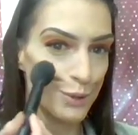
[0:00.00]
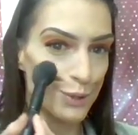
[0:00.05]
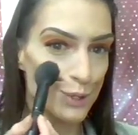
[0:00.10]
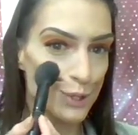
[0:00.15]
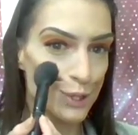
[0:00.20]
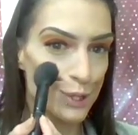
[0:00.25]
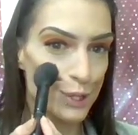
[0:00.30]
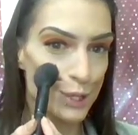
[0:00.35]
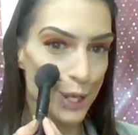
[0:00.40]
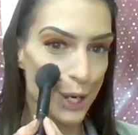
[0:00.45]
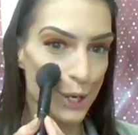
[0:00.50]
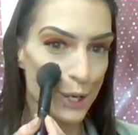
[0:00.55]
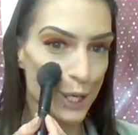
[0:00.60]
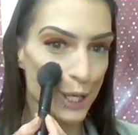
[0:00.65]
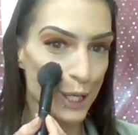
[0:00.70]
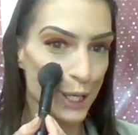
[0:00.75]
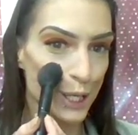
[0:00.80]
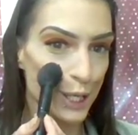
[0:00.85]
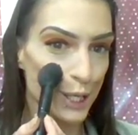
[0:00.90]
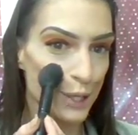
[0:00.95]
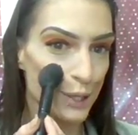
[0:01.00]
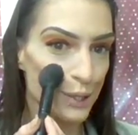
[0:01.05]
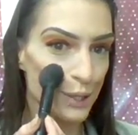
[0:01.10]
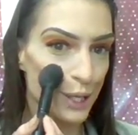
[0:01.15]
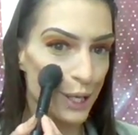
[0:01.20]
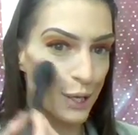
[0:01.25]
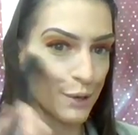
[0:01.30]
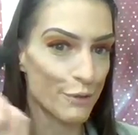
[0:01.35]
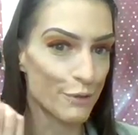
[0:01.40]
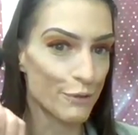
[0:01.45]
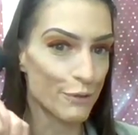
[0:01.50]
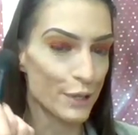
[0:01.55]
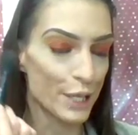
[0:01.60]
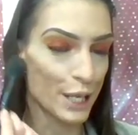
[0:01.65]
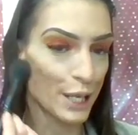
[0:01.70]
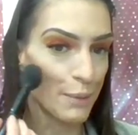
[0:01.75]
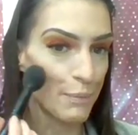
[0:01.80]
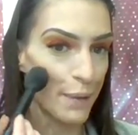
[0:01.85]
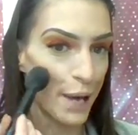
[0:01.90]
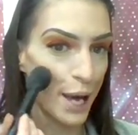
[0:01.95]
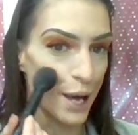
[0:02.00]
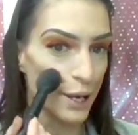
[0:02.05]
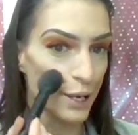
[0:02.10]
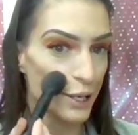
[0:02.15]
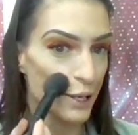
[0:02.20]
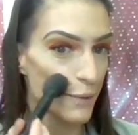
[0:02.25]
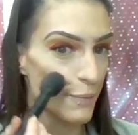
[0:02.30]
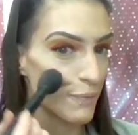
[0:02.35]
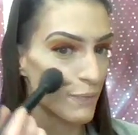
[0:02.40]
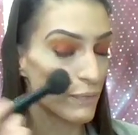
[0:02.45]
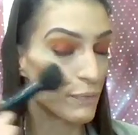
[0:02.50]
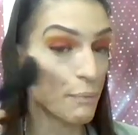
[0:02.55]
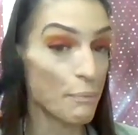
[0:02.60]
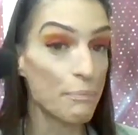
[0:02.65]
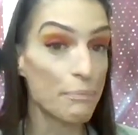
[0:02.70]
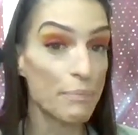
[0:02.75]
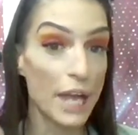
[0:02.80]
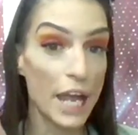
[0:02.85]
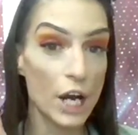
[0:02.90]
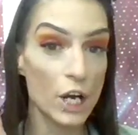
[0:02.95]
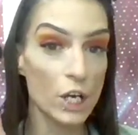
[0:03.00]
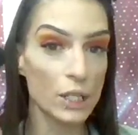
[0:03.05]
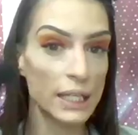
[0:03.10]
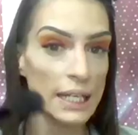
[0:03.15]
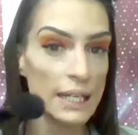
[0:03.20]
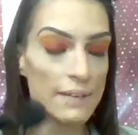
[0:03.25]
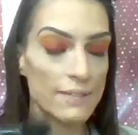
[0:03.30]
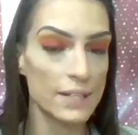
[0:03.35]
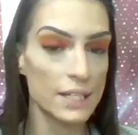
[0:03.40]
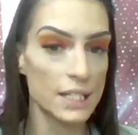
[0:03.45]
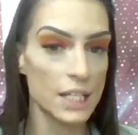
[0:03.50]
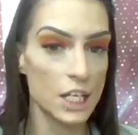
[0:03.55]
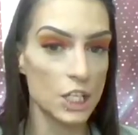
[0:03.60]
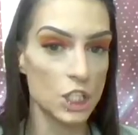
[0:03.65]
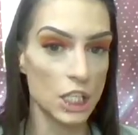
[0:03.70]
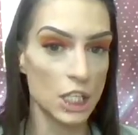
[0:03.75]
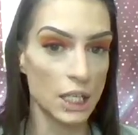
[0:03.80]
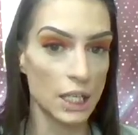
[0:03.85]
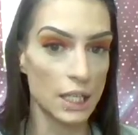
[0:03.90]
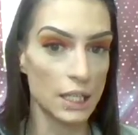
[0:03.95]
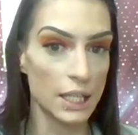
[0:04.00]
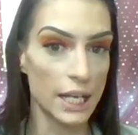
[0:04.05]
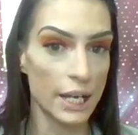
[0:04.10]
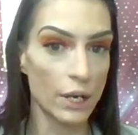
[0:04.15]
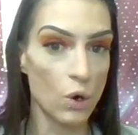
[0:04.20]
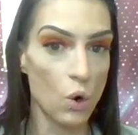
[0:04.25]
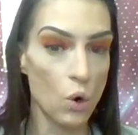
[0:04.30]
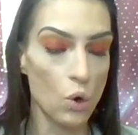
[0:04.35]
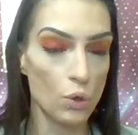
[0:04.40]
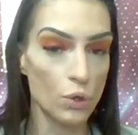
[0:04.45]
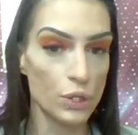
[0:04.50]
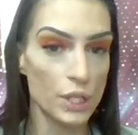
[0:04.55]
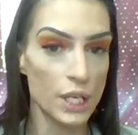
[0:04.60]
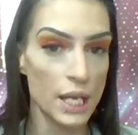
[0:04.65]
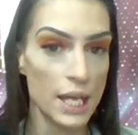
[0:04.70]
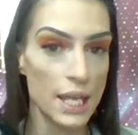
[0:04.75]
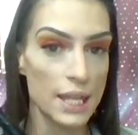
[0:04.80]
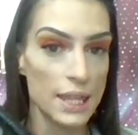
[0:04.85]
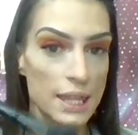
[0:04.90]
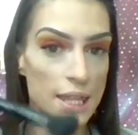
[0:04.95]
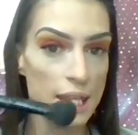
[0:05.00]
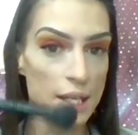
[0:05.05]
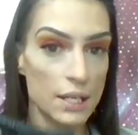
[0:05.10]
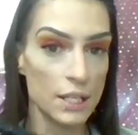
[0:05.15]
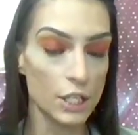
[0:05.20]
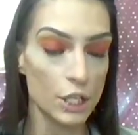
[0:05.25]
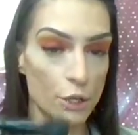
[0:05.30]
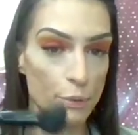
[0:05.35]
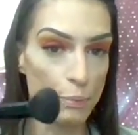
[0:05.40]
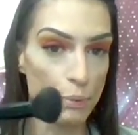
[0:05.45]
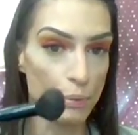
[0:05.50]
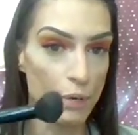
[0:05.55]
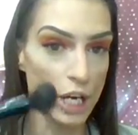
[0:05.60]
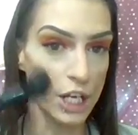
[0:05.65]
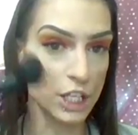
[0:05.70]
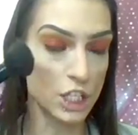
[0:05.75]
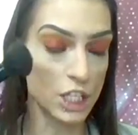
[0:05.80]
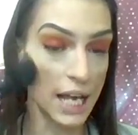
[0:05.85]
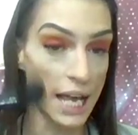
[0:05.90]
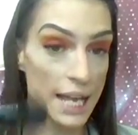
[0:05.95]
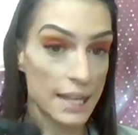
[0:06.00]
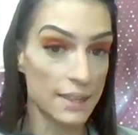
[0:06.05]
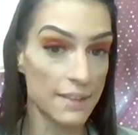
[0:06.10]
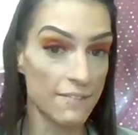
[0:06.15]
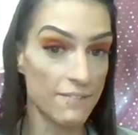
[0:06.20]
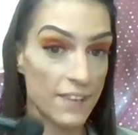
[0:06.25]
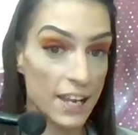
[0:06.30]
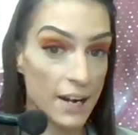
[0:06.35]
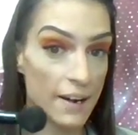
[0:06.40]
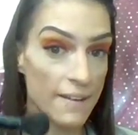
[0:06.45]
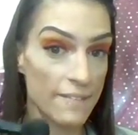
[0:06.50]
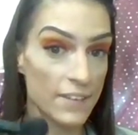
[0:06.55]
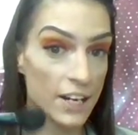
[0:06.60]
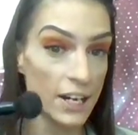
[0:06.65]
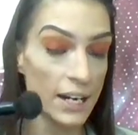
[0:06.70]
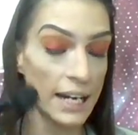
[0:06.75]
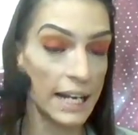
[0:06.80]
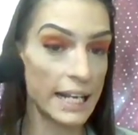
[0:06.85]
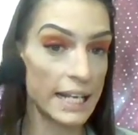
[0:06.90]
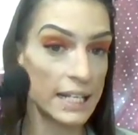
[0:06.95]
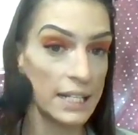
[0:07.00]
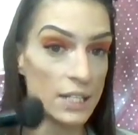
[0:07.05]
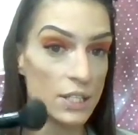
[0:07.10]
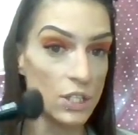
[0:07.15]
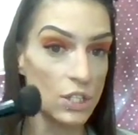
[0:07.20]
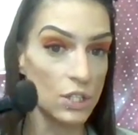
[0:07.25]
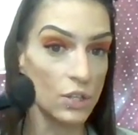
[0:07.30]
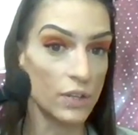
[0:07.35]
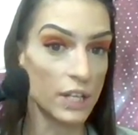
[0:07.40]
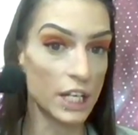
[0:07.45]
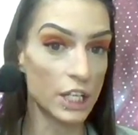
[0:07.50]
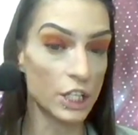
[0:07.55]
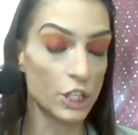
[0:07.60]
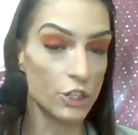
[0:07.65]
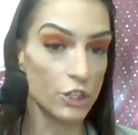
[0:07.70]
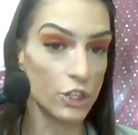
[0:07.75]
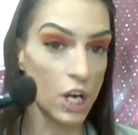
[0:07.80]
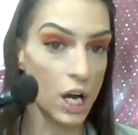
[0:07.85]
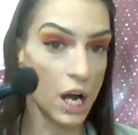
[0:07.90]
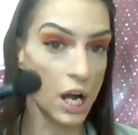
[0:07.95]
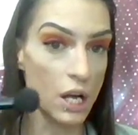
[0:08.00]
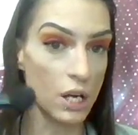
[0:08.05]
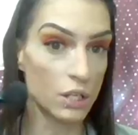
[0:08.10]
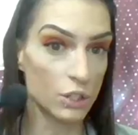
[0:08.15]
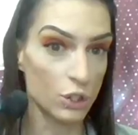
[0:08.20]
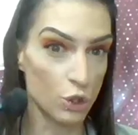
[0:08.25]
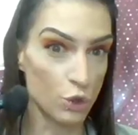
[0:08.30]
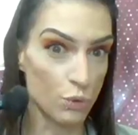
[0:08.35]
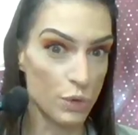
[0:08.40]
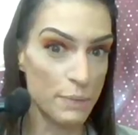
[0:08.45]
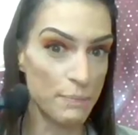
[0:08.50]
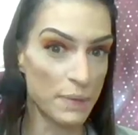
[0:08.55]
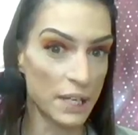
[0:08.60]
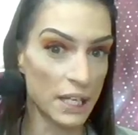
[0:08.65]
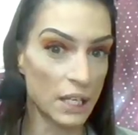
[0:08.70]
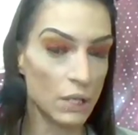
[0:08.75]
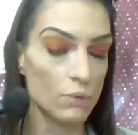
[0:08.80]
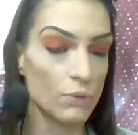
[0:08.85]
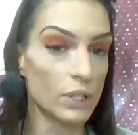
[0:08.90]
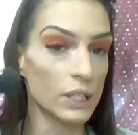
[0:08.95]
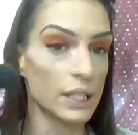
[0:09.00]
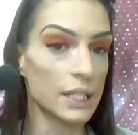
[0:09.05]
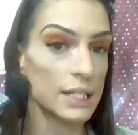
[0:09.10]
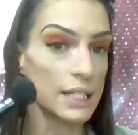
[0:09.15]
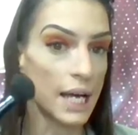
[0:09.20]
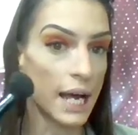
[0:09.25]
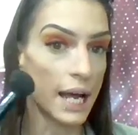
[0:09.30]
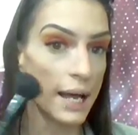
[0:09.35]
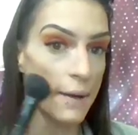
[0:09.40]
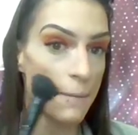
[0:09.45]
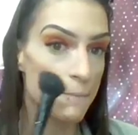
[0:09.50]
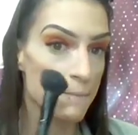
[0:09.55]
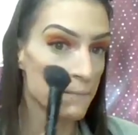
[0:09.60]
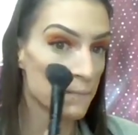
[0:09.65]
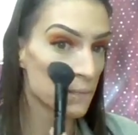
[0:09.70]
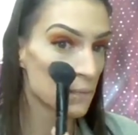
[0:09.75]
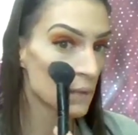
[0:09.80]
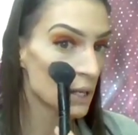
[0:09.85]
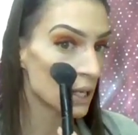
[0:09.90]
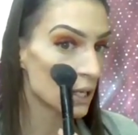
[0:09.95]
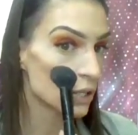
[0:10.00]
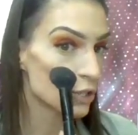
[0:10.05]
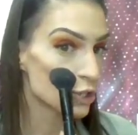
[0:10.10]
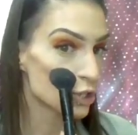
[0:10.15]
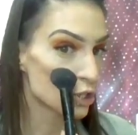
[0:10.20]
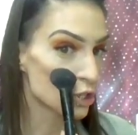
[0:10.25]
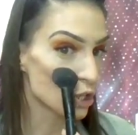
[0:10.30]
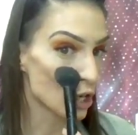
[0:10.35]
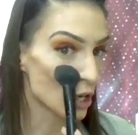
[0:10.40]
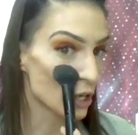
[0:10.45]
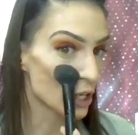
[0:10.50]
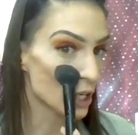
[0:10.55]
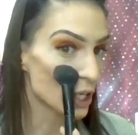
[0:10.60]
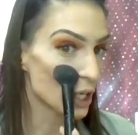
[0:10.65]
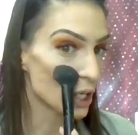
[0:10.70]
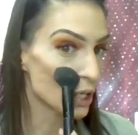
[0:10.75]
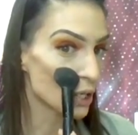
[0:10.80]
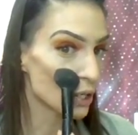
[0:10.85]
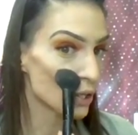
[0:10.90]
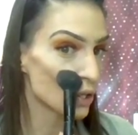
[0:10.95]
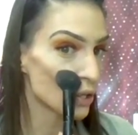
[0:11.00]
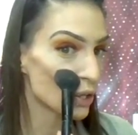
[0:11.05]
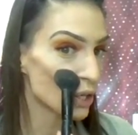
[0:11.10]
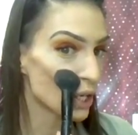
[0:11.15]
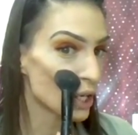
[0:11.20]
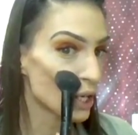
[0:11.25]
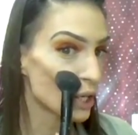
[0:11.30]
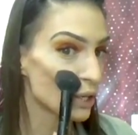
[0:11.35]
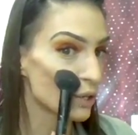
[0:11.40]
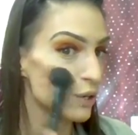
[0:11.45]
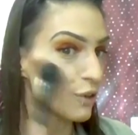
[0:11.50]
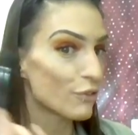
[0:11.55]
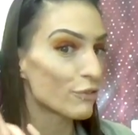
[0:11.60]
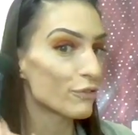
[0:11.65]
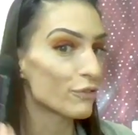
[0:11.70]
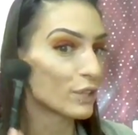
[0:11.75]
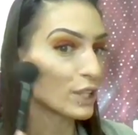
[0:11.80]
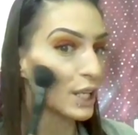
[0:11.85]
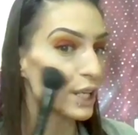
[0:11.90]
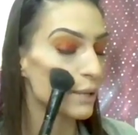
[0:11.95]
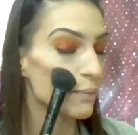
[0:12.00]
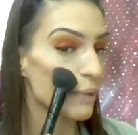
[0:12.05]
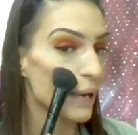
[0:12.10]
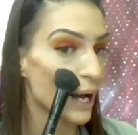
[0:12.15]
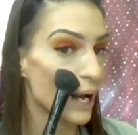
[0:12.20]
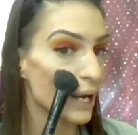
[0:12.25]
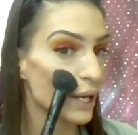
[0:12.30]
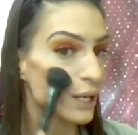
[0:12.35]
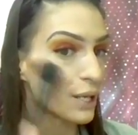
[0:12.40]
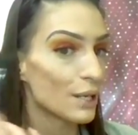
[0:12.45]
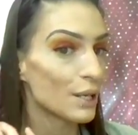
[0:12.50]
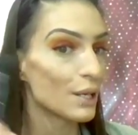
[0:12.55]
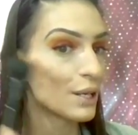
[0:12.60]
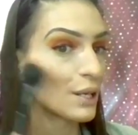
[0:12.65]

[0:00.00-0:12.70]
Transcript: start it here and flick it back. Barely even touching it. Like, hold your brush at the very, very end so that you're not gripping it really tight. Start here and flick back.